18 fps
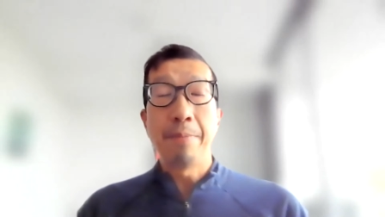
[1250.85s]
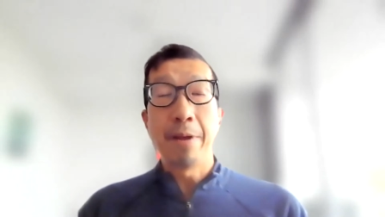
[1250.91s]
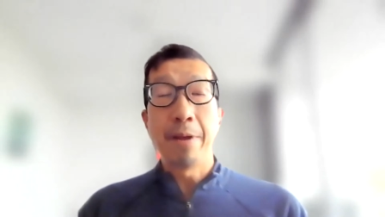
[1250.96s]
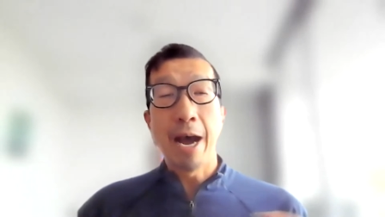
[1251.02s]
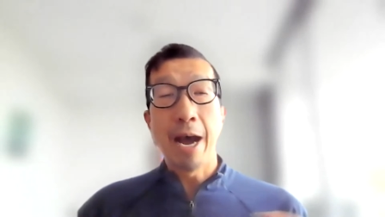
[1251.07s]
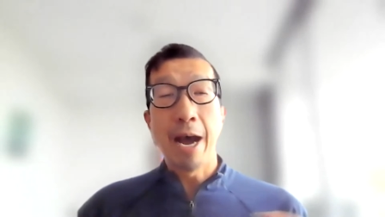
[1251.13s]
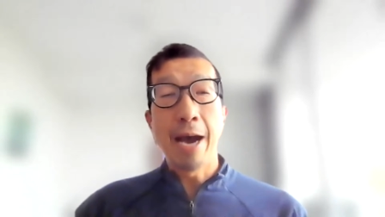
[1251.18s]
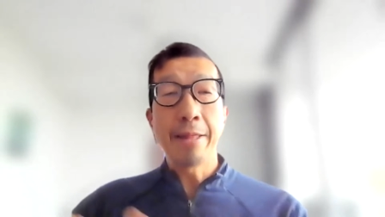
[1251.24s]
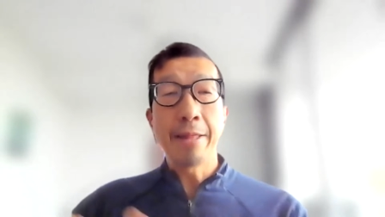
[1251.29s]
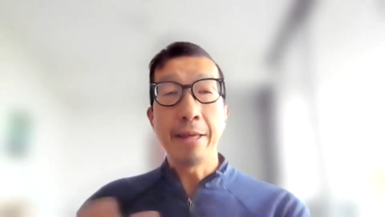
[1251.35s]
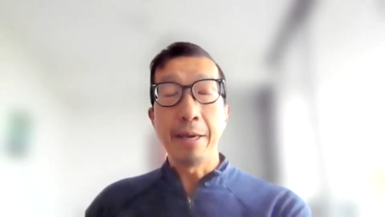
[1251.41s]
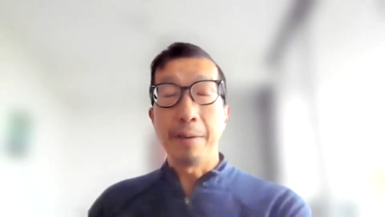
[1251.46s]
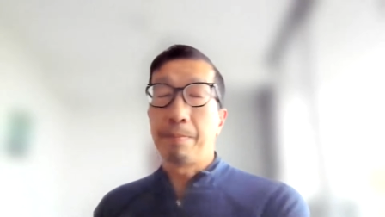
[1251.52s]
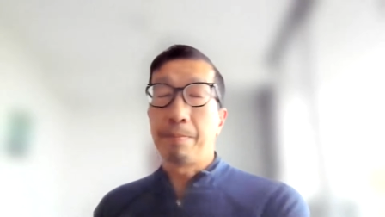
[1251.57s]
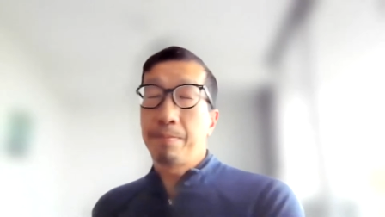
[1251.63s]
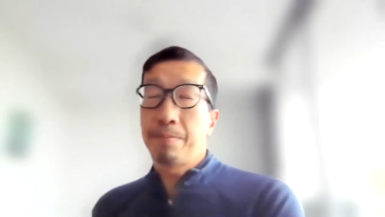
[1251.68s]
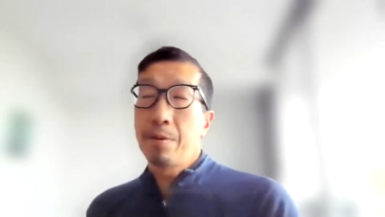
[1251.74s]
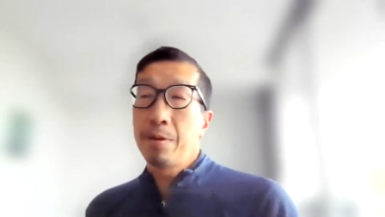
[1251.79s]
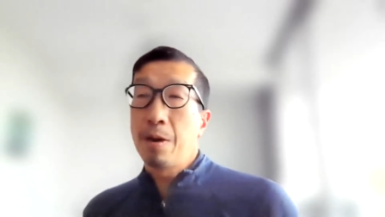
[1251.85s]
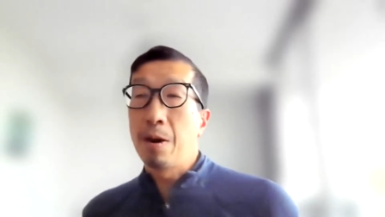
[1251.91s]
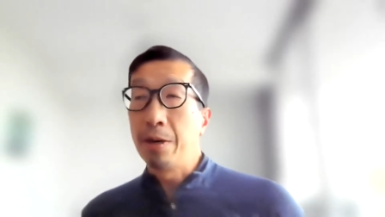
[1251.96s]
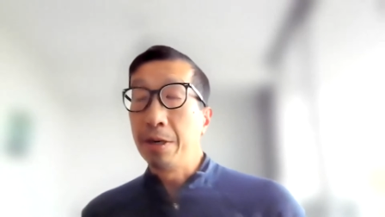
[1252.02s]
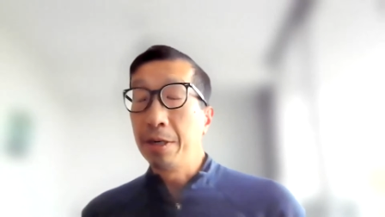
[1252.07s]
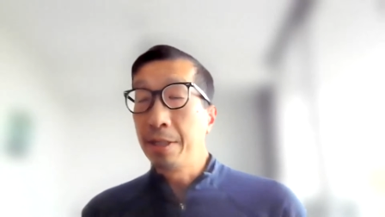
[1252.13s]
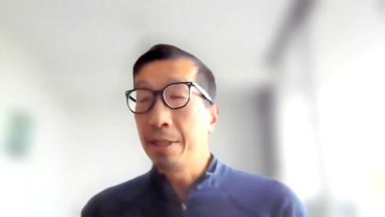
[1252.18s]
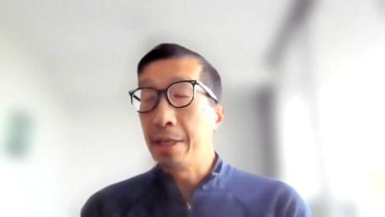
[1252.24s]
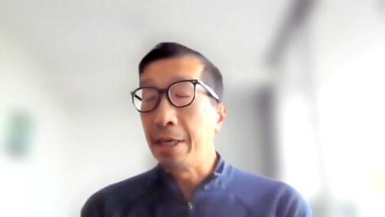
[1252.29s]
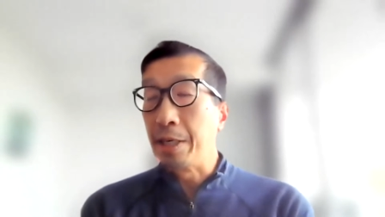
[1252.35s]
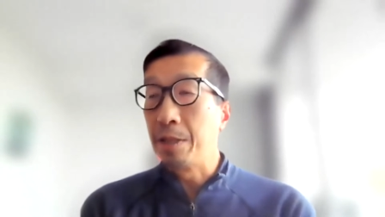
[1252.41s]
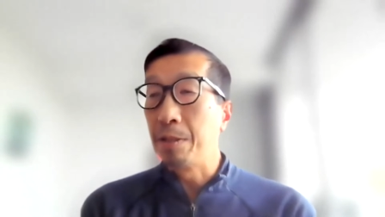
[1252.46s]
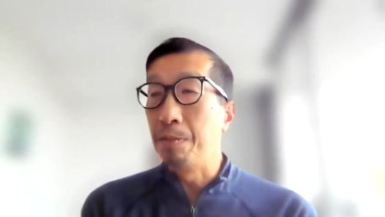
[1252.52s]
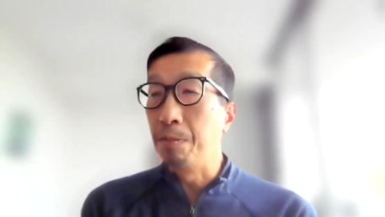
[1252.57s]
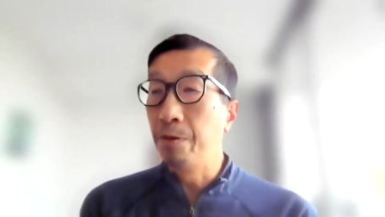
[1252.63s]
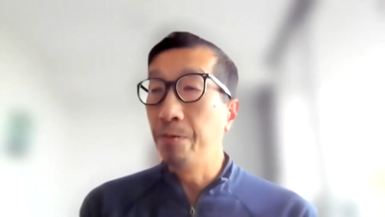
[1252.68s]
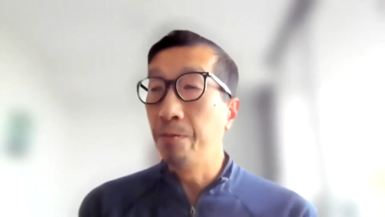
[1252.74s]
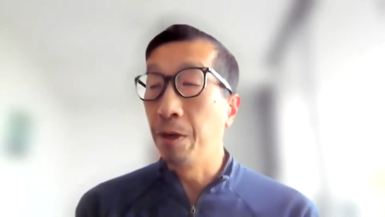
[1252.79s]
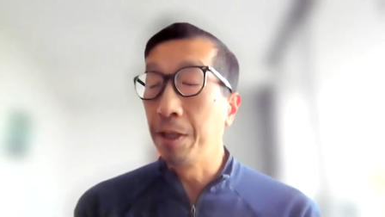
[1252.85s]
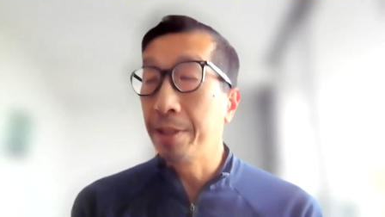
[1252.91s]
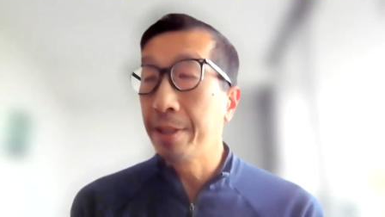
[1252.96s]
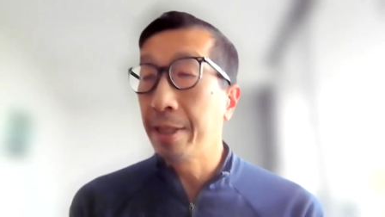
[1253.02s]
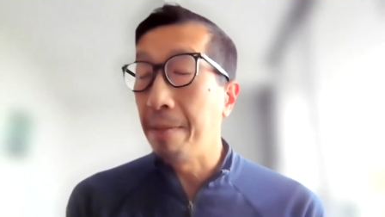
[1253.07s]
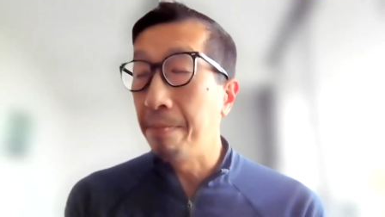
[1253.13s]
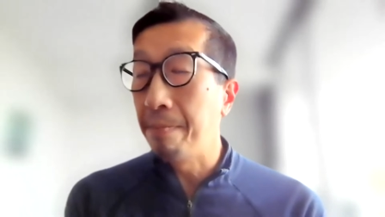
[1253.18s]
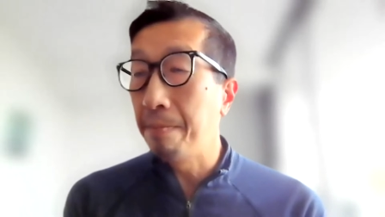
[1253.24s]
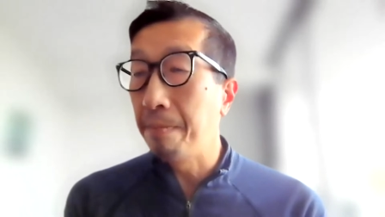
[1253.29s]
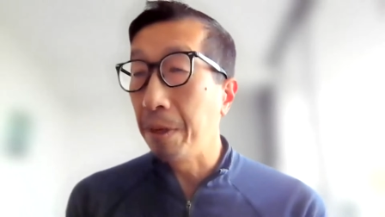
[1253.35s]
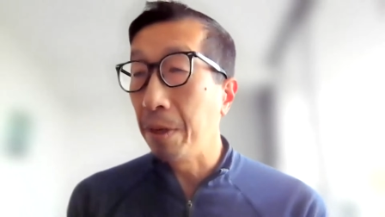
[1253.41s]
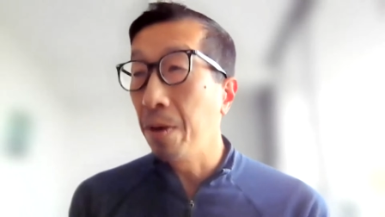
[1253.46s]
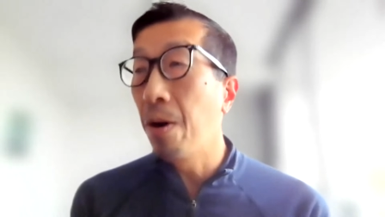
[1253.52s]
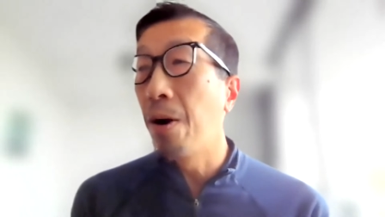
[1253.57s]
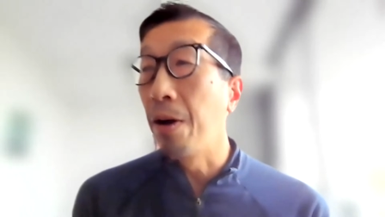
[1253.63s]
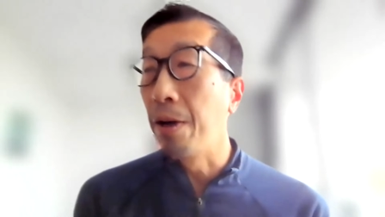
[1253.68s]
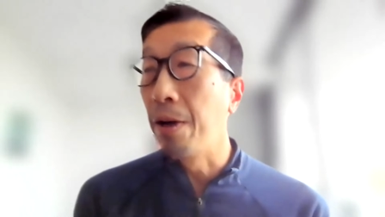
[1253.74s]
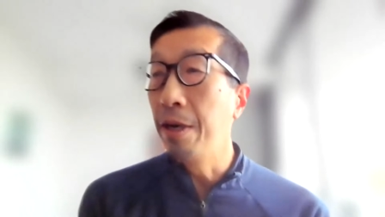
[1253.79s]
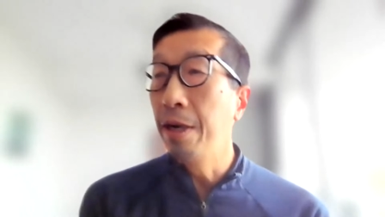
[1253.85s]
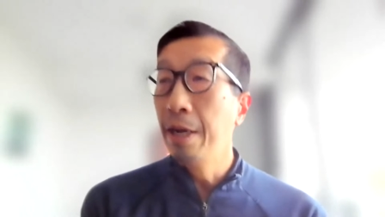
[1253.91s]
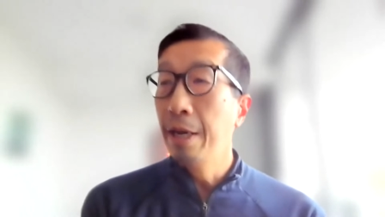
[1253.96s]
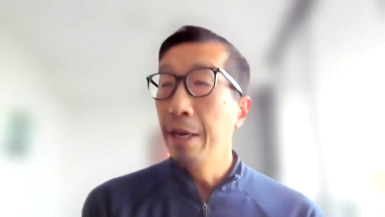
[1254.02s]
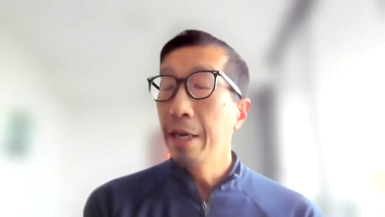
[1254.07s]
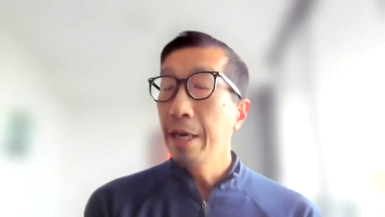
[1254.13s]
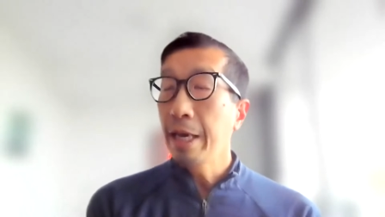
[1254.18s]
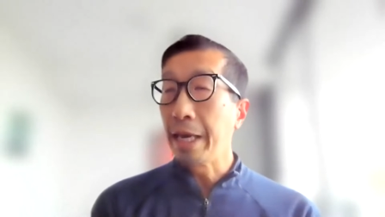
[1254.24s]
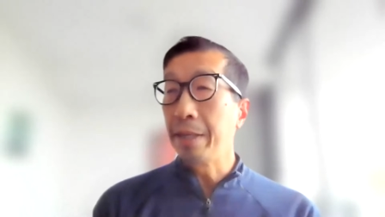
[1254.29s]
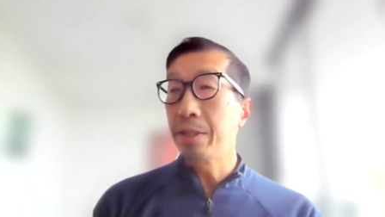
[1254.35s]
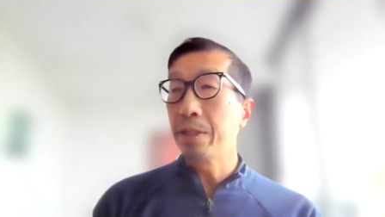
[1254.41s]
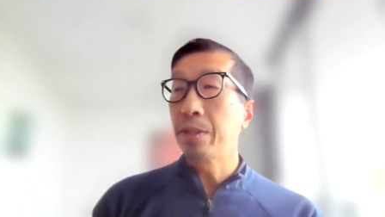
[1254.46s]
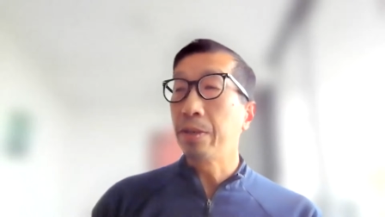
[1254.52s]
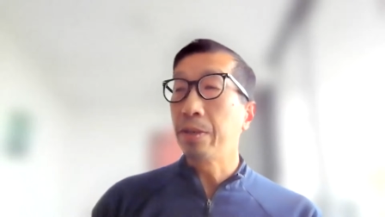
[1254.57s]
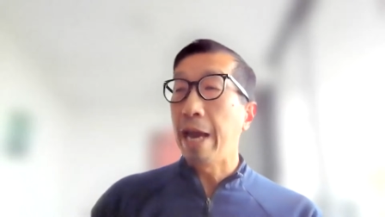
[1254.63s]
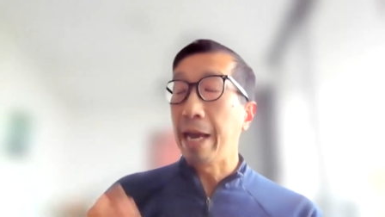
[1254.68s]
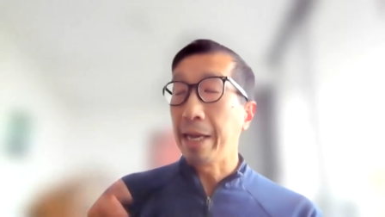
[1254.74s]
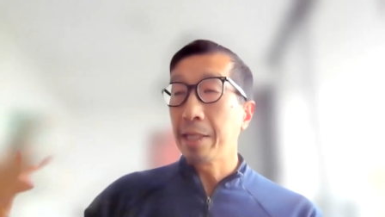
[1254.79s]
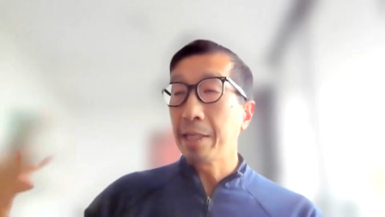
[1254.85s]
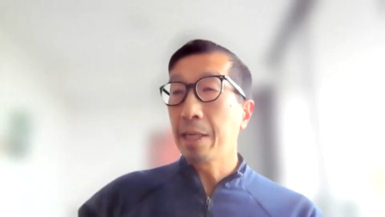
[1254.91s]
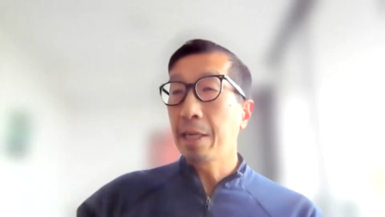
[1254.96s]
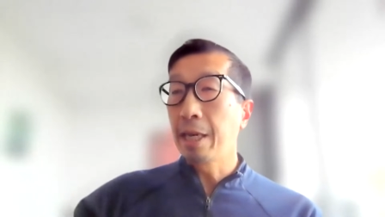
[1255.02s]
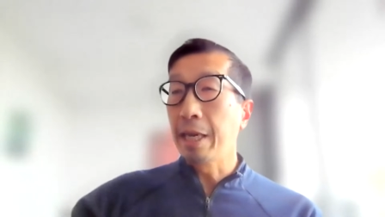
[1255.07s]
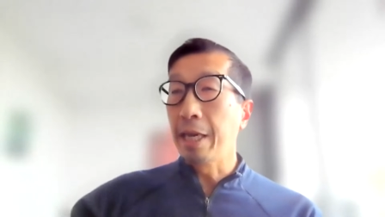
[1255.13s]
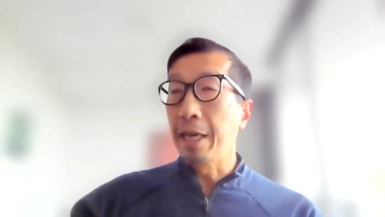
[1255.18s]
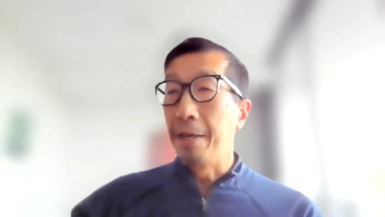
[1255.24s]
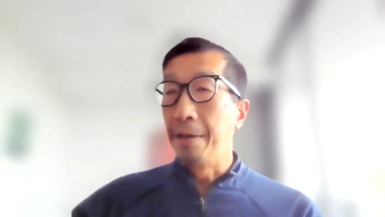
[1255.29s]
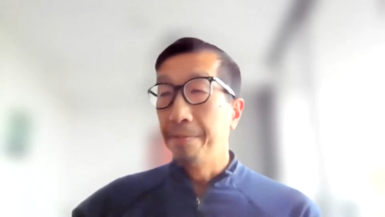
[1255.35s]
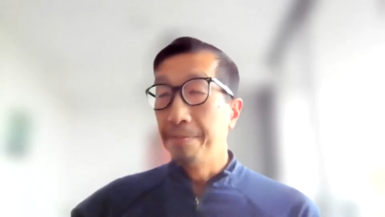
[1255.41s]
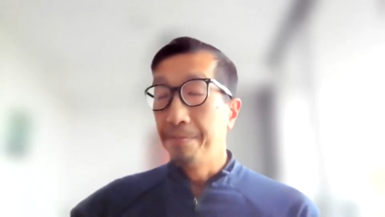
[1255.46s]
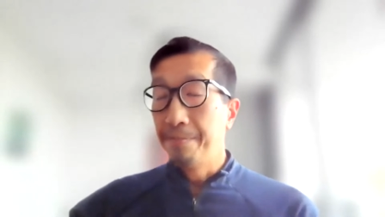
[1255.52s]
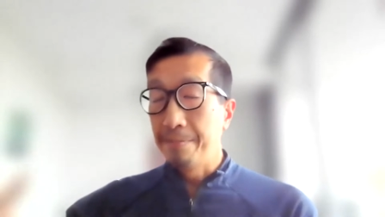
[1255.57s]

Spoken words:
But I think, honestly, to move one step beyond is to actually